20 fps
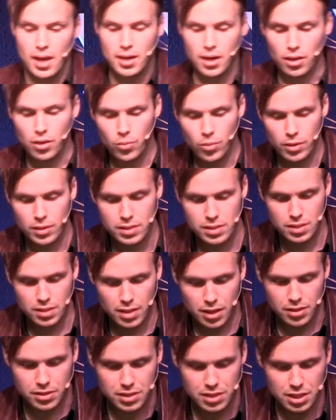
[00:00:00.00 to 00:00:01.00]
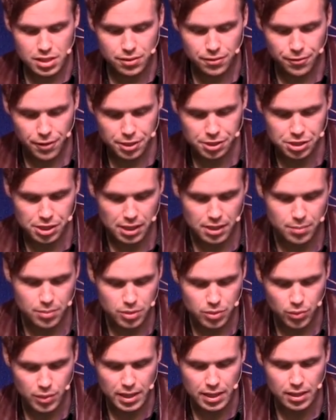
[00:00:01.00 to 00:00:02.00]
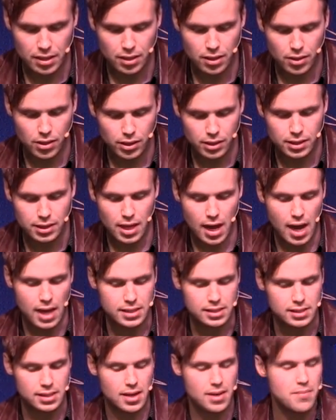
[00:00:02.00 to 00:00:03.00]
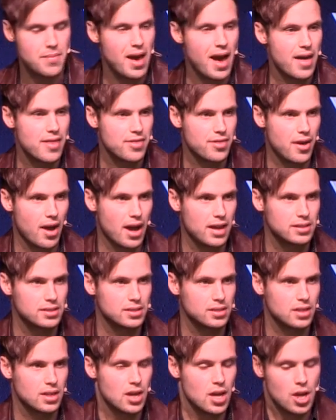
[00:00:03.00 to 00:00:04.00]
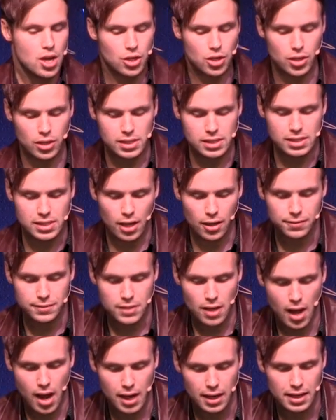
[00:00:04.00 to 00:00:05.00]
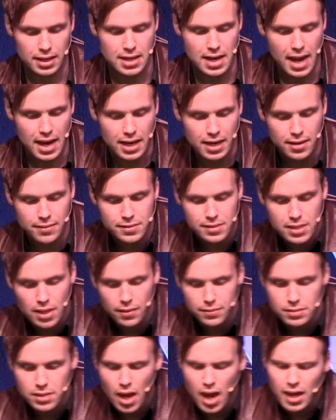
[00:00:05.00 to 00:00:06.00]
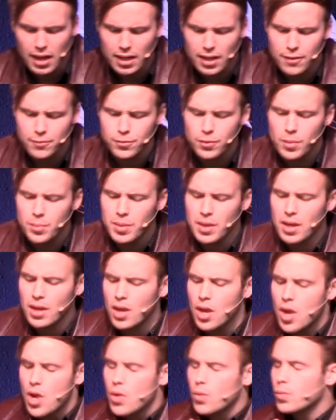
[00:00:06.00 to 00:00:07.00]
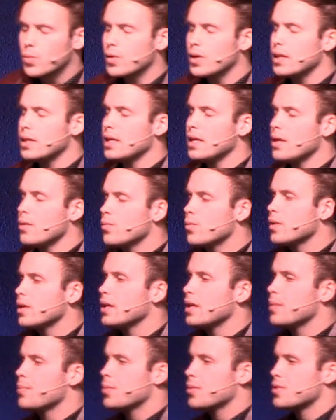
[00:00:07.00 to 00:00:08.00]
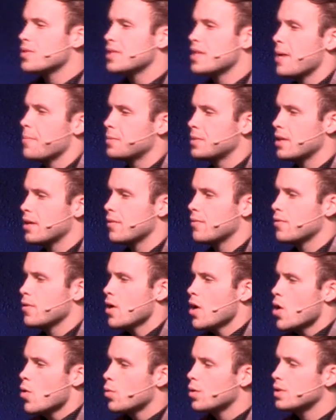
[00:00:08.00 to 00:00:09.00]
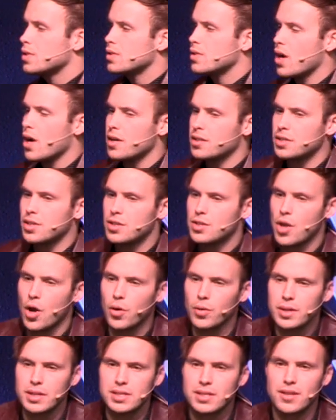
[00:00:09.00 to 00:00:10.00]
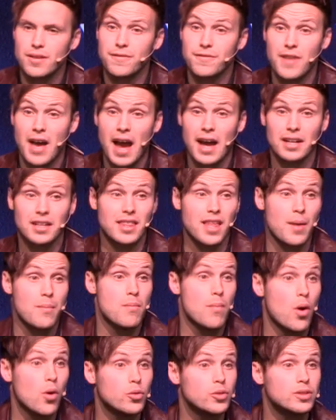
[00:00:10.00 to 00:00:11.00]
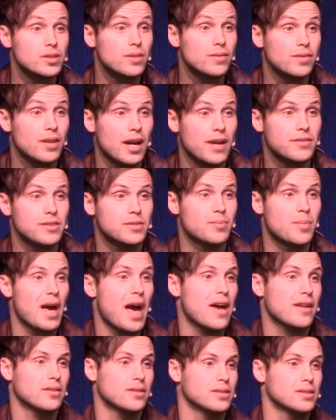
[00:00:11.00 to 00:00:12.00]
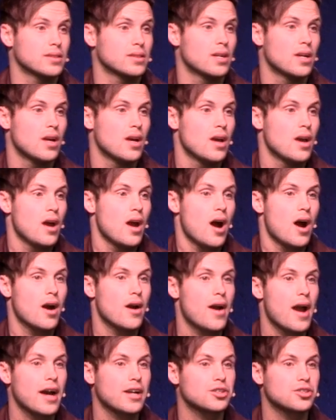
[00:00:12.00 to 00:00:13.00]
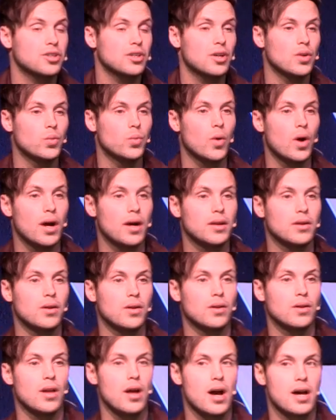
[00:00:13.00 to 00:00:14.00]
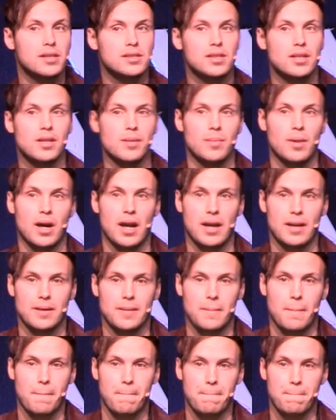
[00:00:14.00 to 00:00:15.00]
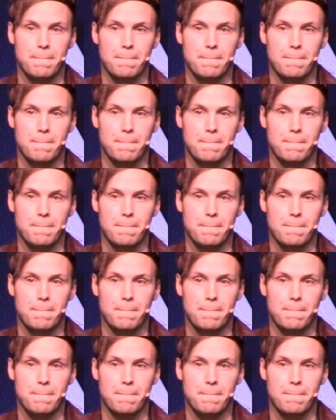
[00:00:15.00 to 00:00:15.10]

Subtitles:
In other words, there's this friction between good thoughts and bad thoughts, good self-talk and negative self-talk. And if we're being really, really perceptive, we'll start to notice the fact that most of life's battles are actually won or lost in the mind.